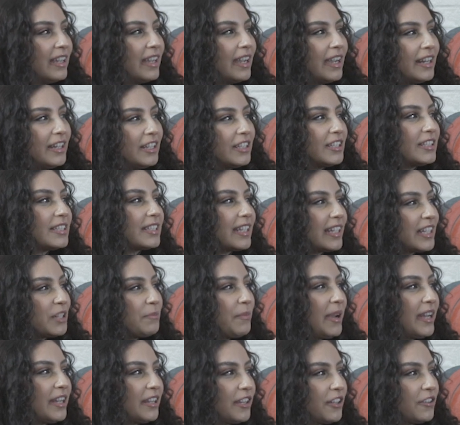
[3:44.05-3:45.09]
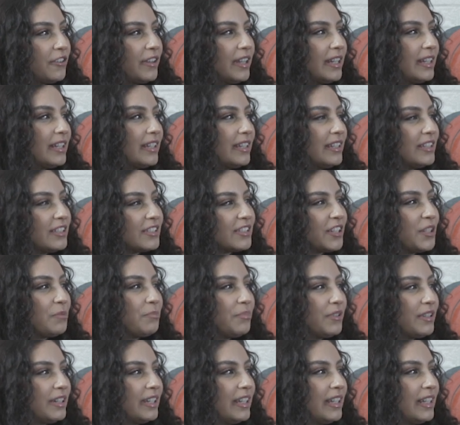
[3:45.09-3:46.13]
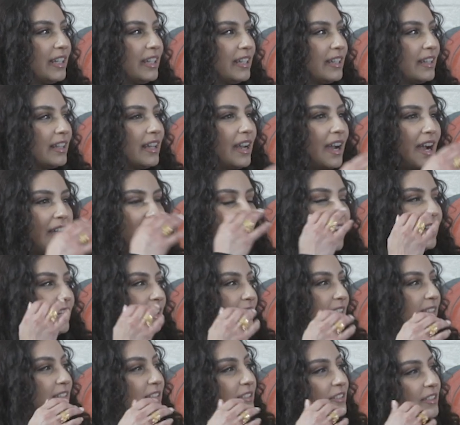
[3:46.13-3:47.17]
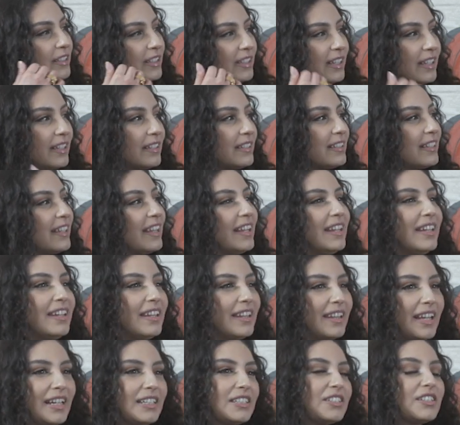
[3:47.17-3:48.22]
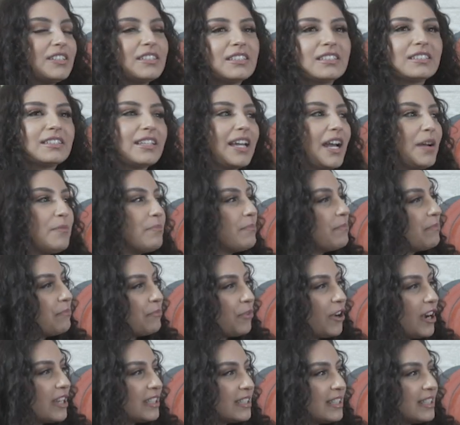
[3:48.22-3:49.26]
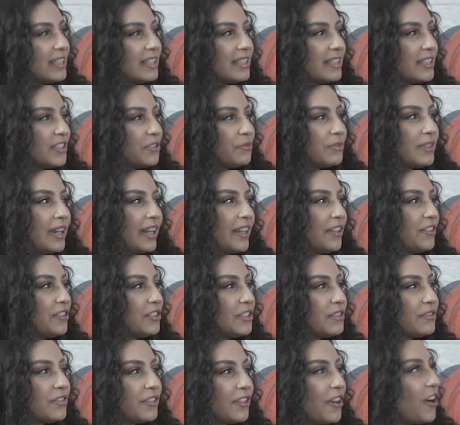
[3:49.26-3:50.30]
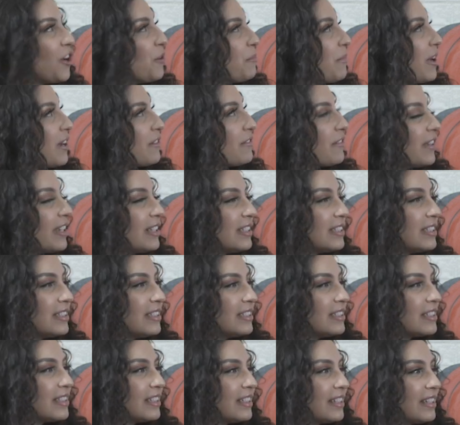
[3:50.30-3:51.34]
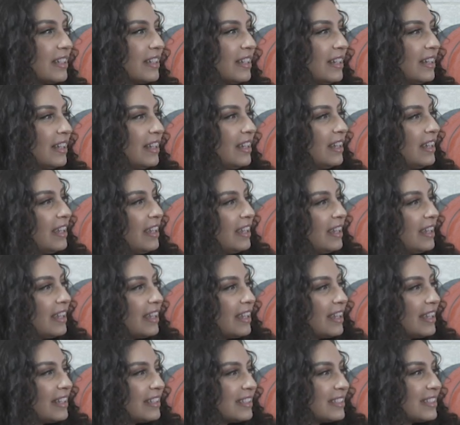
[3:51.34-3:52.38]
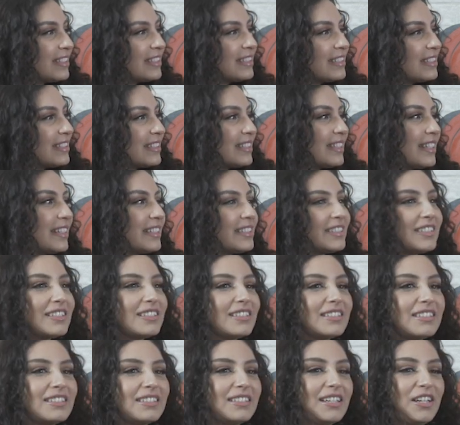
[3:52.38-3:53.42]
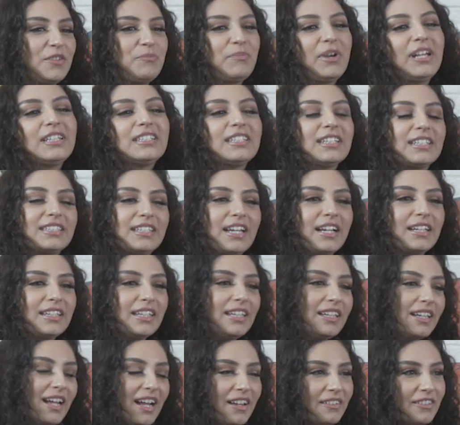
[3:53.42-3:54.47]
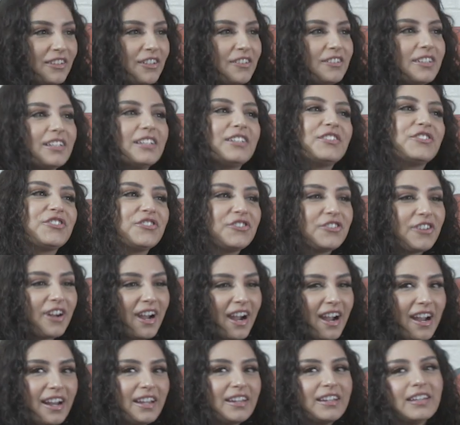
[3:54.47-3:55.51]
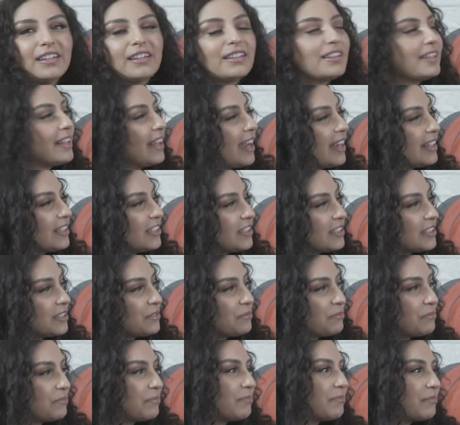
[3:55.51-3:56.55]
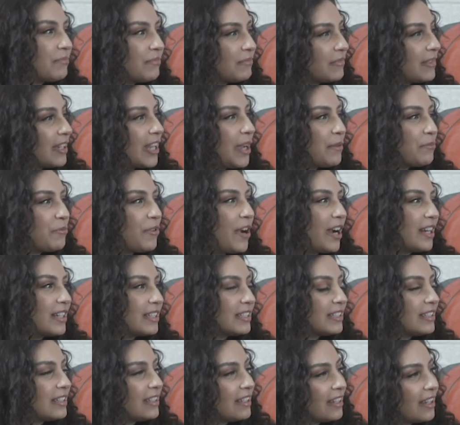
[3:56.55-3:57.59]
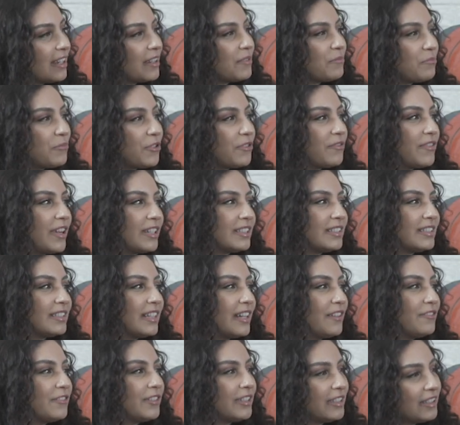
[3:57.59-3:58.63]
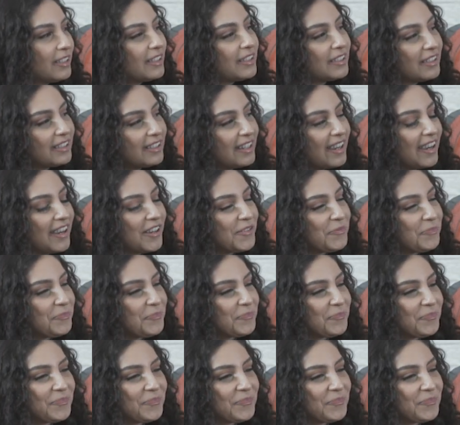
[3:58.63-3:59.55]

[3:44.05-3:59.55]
and you just kind of make a grid and you start putting in the eyes. And, the, and that's just, that process is what mm-hmm. I use for all my faces. And It's just it's just a basic technique I learned in junior high, and then I just kept practicing got better. That one. Yeah, that's cool.